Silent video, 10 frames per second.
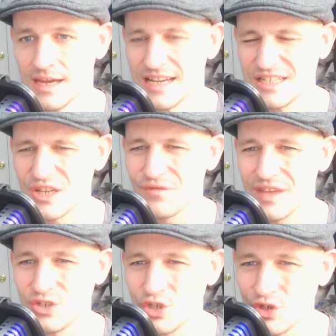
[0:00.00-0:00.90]
stuff
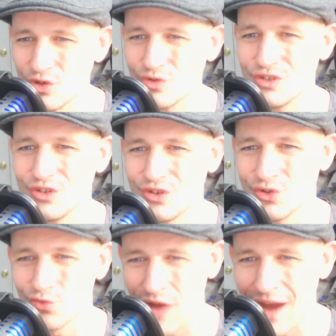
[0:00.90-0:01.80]
that chews
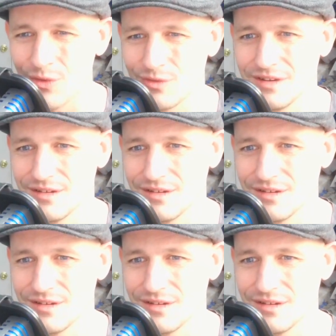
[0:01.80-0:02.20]
ground